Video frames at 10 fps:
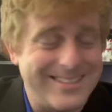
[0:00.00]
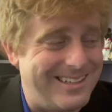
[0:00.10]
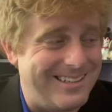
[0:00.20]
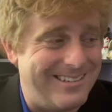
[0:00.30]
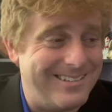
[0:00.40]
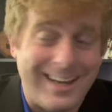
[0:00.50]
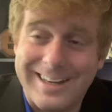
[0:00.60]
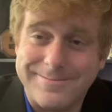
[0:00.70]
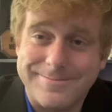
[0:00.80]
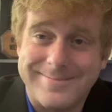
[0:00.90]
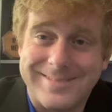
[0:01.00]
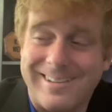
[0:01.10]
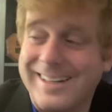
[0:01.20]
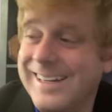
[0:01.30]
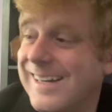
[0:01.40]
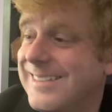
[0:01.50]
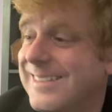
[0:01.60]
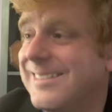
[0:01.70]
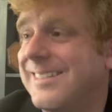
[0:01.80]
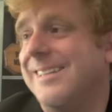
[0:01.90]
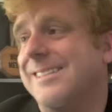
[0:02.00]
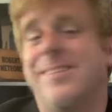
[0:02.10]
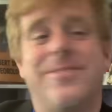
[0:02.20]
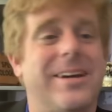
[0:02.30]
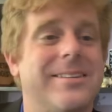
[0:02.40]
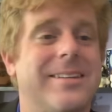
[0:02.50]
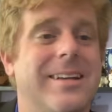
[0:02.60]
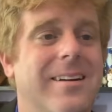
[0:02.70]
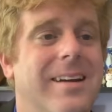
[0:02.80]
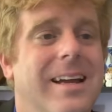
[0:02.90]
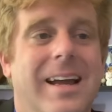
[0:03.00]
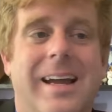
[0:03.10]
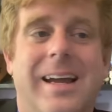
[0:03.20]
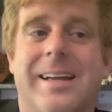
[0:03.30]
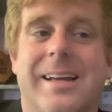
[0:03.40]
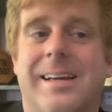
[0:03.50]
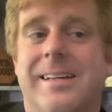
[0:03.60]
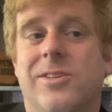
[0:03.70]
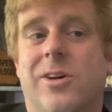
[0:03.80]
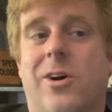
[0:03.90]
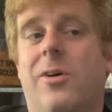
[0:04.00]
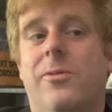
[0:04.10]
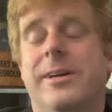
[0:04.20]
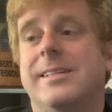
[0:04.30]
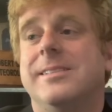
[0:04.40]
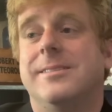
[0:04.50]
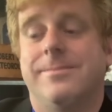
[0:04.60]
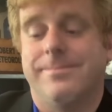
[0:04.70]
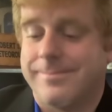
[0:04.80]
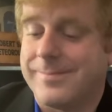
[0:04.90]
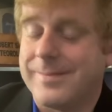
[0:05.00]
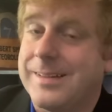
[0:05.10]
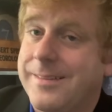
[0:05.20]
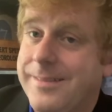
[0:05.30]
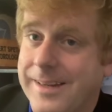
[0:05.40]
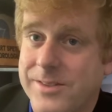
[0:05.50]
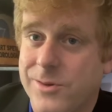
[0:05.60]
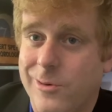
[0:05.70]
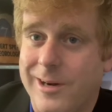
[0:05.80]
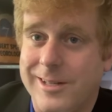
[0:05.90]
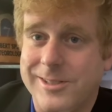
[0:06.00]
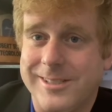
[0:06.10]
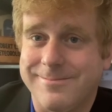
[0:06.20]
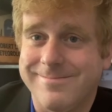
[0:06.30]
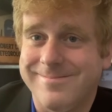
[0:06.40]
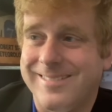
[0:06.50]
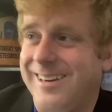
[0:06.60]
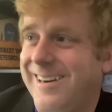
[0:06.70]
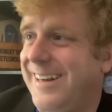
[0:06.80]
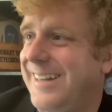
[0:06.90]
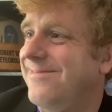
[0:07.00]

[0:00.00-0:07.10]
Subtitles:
So yeah, all right, guys, stay safe out there, and as always, thanks for watching. All right.